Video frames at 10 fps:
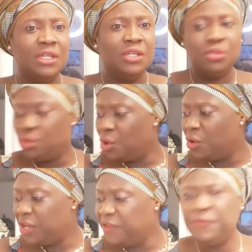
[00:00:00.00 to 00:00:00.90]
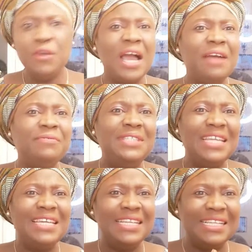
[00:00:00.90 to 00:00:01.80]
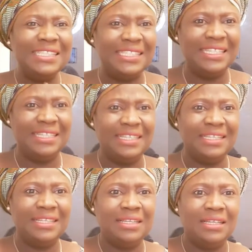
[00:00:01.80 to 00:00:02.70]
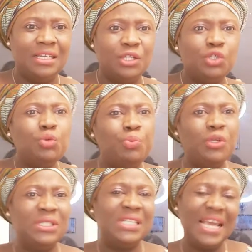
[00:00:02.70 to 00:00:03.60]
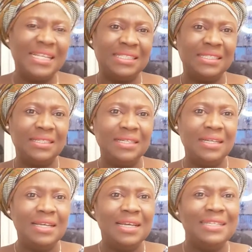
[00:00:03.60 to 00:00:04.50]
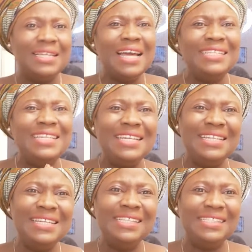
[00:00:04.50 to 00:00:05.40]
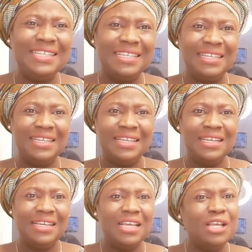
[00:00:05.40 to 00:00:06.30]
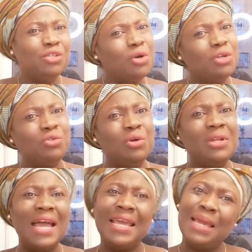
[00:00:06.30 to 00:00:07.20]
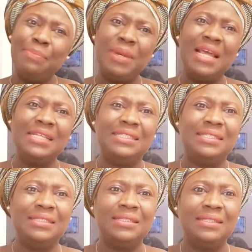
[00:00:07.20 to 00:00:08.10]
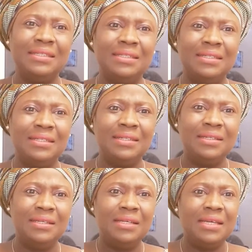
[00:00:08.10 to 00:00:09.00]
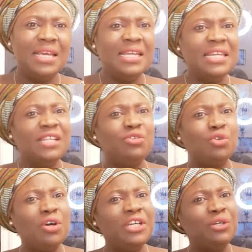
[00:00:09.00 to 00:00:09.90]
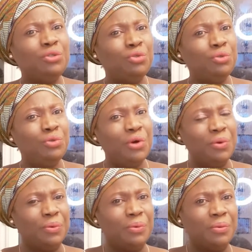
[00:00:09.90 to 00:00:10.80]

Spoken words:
So if you have dignity to protect, that dignity is also like a plant. It needs soil to grow.